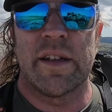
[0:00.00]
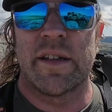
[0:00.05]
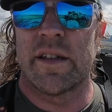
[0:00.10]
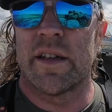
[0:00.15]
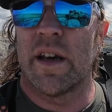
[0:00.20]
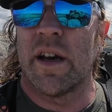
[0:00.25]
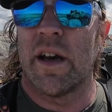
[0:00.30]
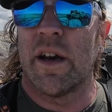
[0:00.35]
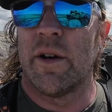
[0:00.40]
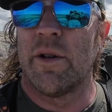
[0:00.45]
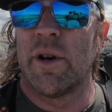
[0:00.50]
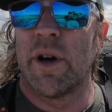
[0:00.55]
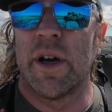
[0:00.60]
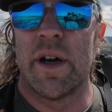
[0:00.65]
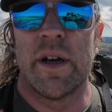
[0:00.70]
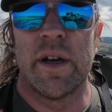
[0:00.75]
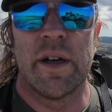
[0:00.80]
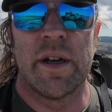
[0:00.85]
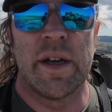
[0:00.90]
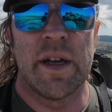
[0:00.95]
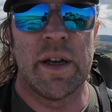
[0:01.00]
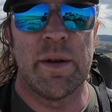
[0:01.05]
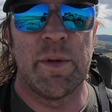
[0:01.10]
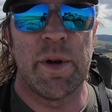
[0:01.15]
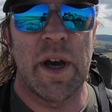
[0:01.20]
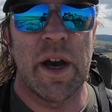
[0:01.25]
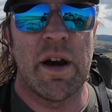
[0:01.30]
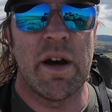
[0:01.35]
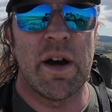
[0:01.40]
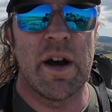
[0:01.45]
so here
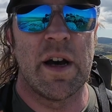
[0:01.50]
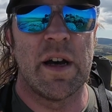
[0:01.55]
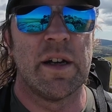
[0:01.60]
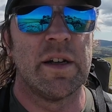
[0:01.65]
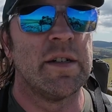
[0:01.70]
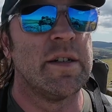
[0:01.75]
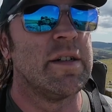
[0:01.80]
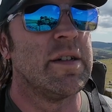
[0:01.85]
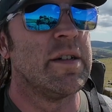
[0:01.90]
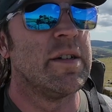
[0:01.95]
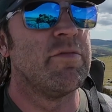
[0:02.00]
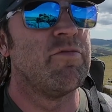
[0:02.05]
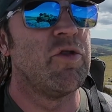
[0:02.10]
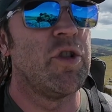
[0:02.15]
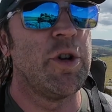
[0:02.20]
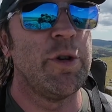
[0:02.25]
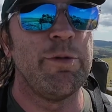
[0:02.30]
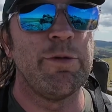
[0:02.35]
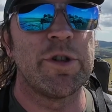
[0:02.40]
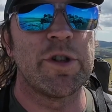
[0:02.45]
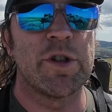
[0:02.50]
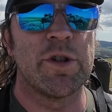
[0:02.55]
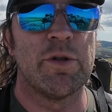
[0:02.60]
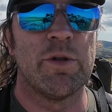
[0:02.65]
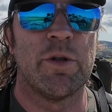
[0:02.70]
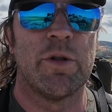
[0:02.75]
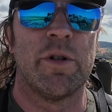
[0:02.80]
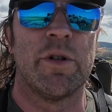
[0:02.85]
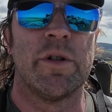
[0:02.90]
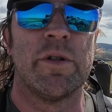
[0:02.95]
we are, Roos
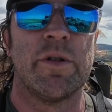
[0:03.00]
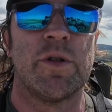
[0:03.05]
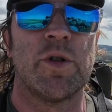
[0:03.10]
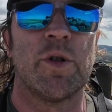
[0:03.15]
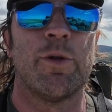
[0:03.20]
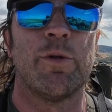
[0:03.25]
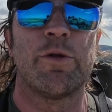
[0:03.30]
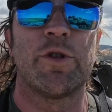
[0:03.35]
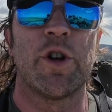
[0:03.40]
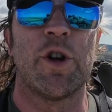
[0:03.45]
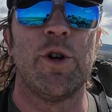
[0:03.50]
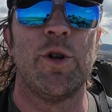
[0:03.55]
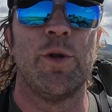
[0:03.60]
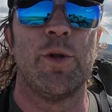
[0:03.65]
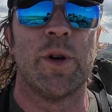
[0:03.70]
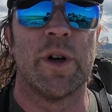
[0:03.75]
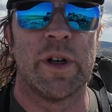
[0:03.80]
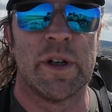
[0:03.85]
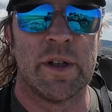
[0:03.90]
tour, tour 2,